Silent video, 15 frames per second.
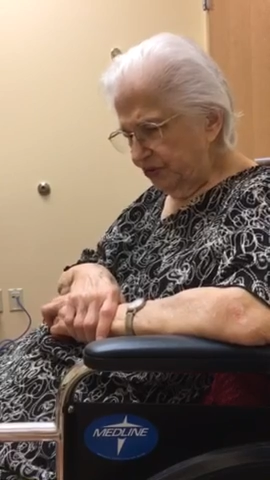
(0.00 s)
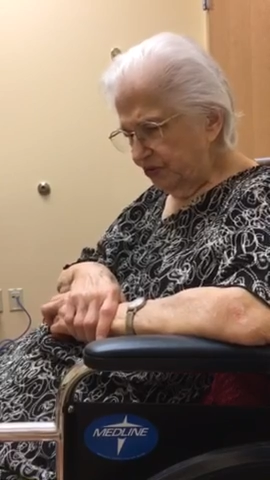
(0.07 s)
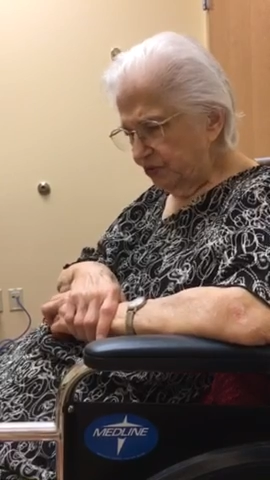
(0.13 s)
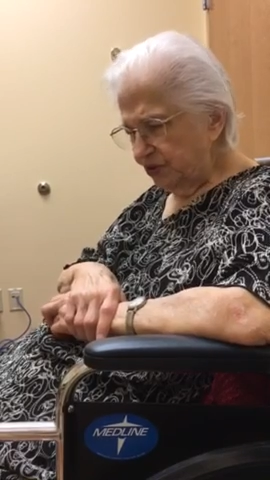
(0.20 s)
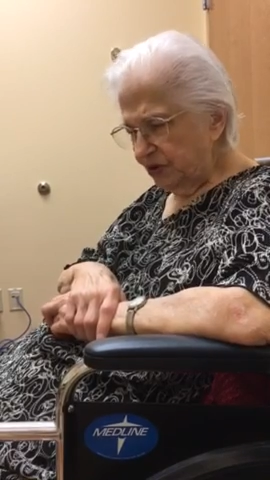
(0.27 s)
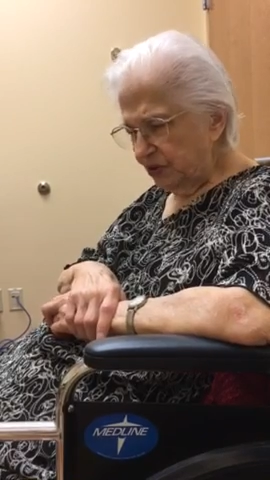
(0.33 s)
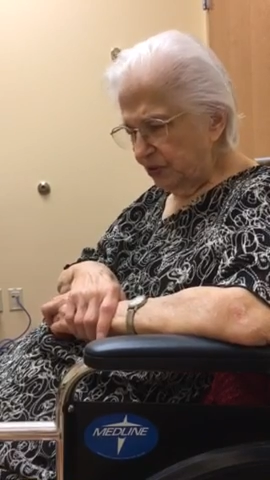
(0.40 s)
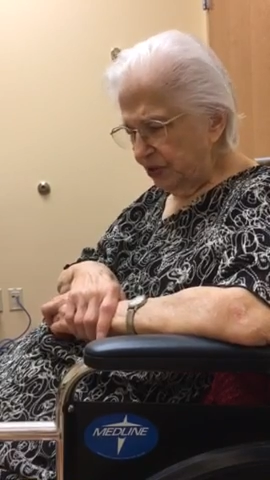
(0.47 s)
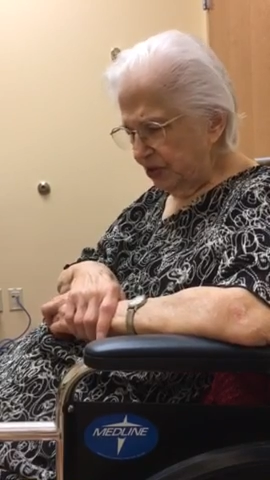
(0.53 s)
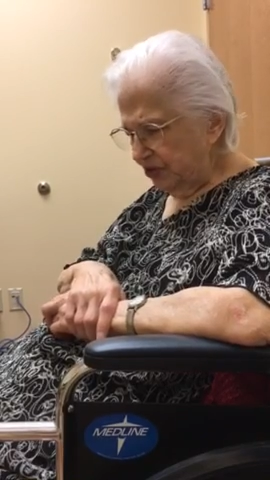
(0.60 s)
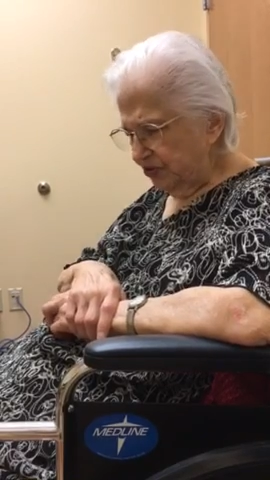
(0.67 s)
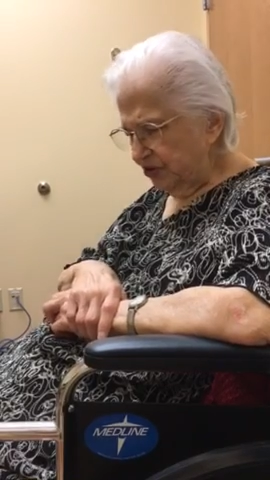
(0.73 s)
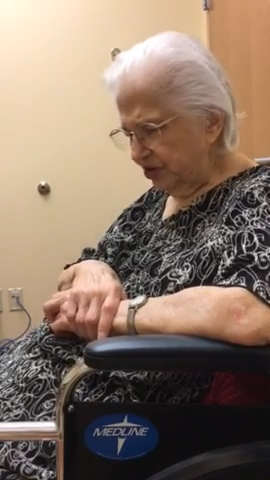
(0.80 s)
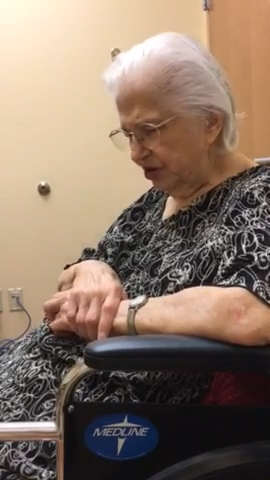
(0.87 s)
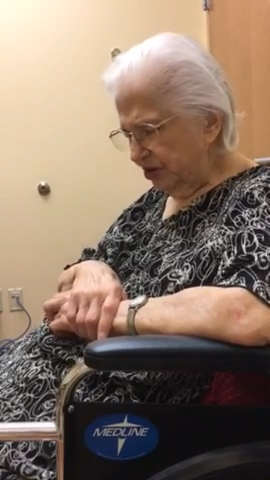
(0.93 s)
She was in a
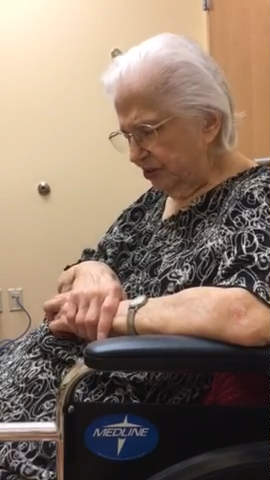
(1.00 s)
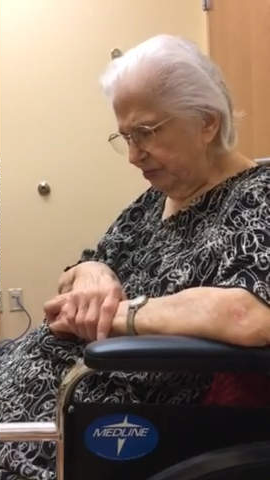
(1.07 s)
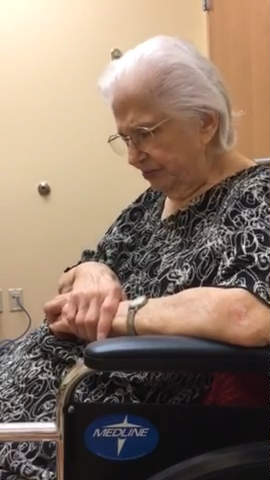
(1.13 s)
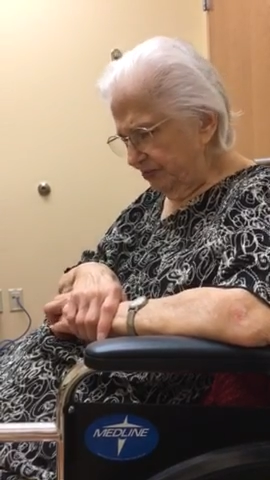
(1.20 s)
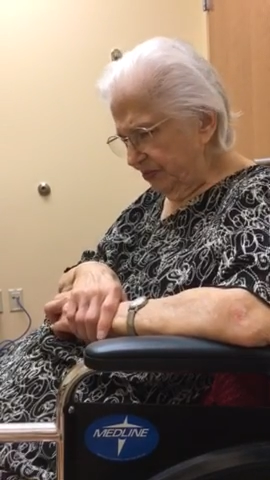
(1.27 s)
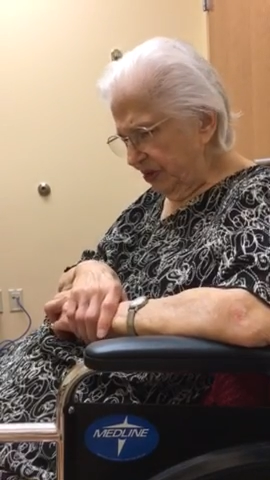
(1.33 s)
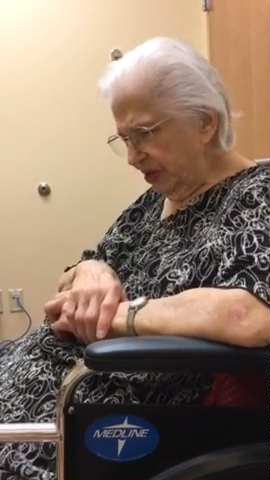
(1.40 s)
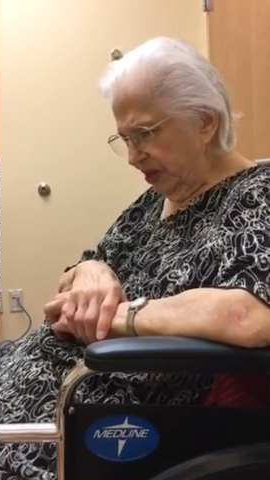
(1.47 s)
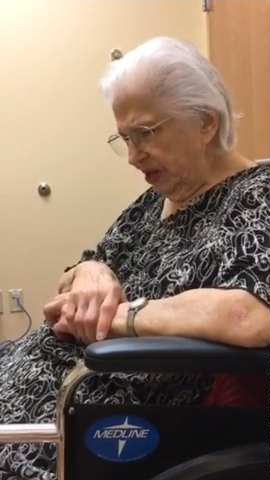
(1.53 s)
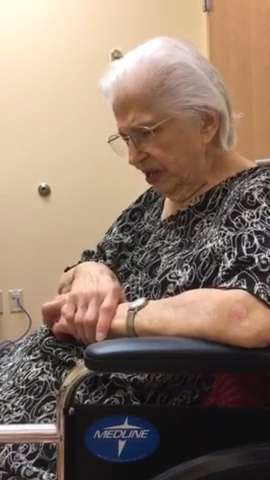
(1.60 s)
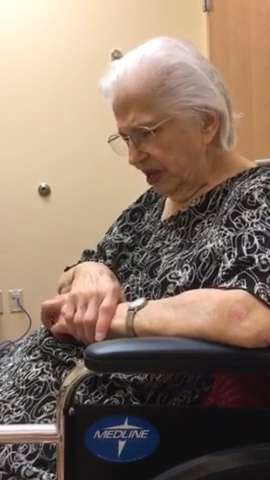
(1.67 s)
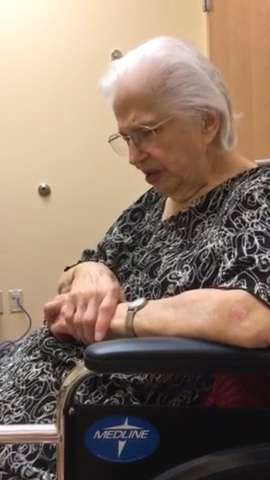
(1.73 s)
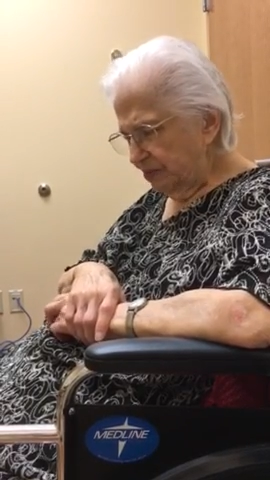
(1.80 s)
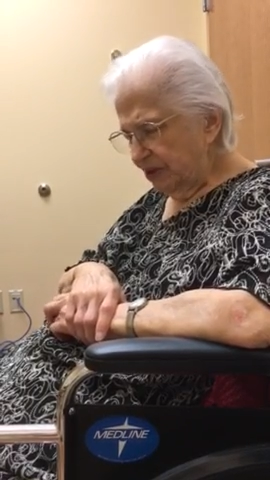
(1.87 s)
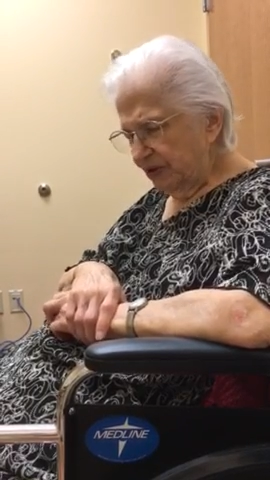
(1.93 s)
wheelchair,
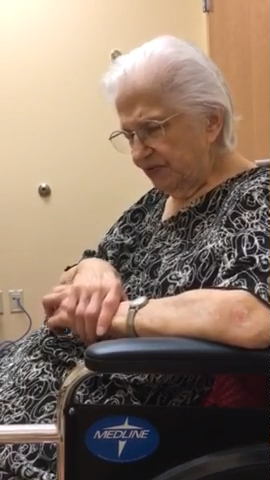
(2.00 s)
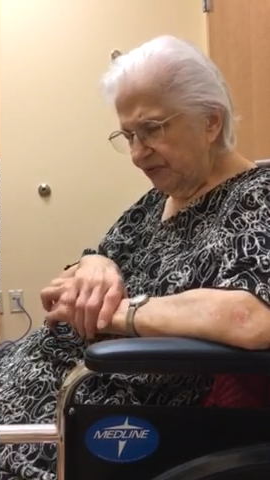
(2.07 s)
had been